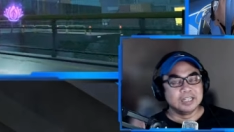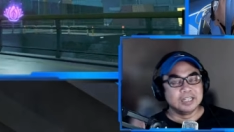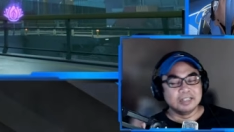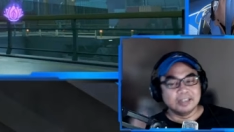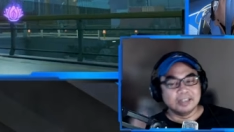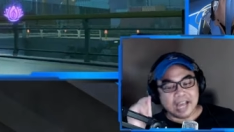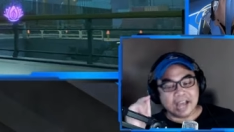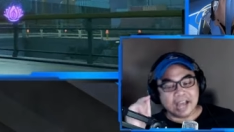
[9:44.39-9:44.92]

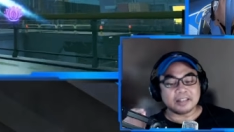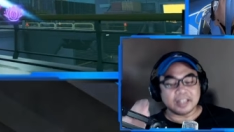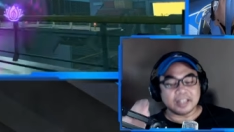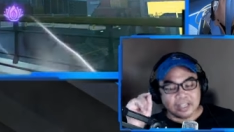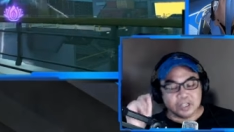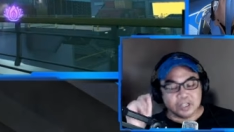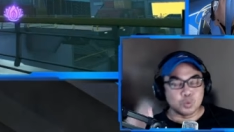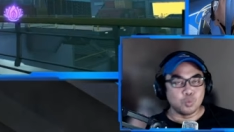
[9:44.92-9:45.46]
That
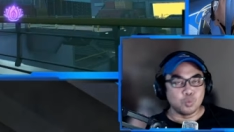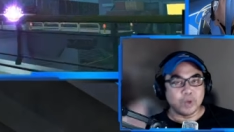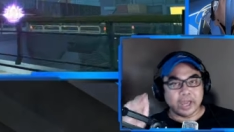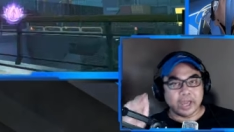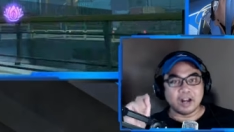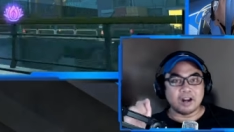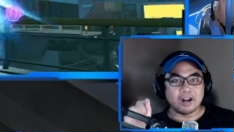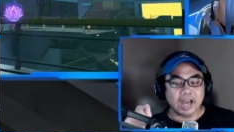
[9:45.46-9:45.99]
is
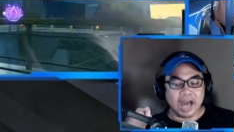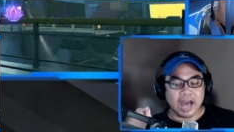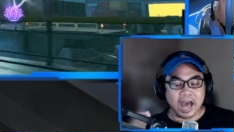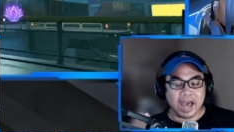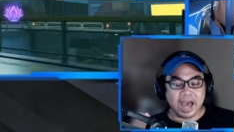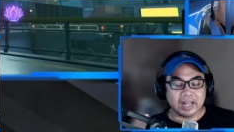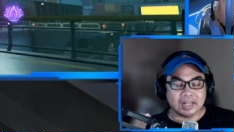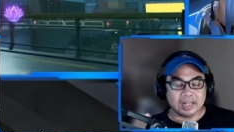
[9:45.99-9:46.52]
where
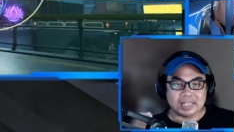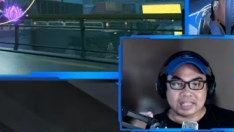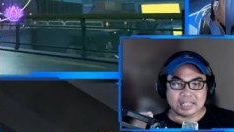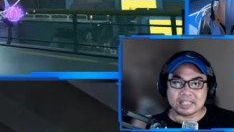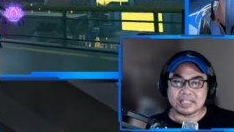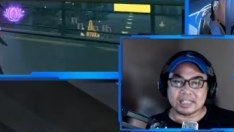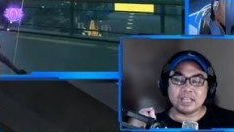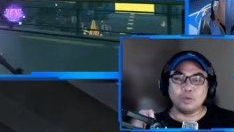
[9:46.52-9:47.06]
I'll
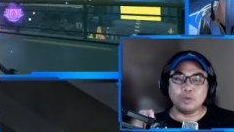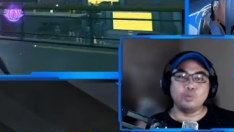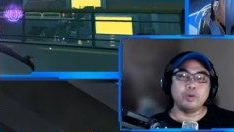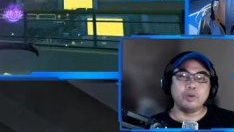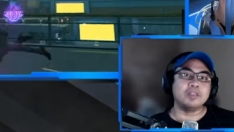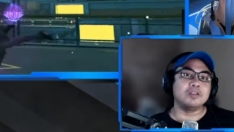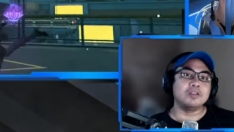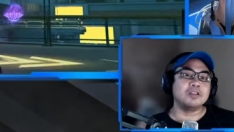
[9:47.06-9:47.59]
see
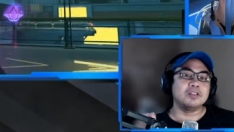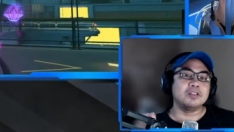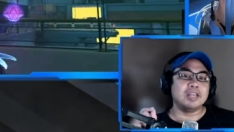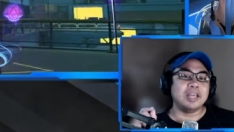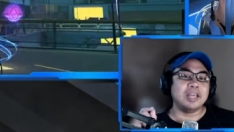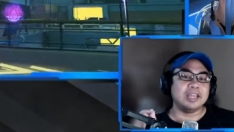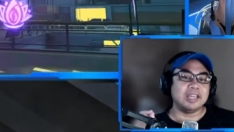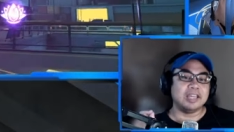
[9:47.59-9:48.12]
whether
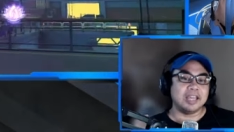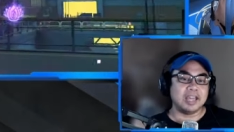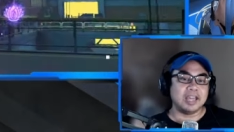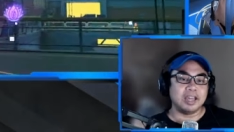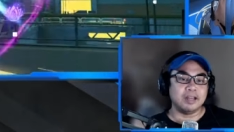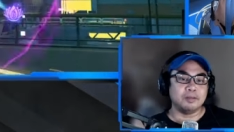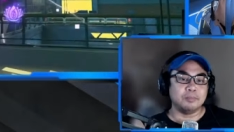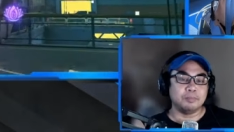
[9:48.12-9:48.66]
they
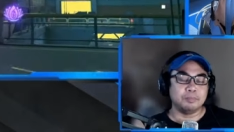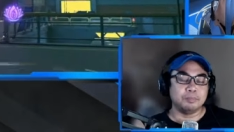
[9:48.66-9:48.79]
can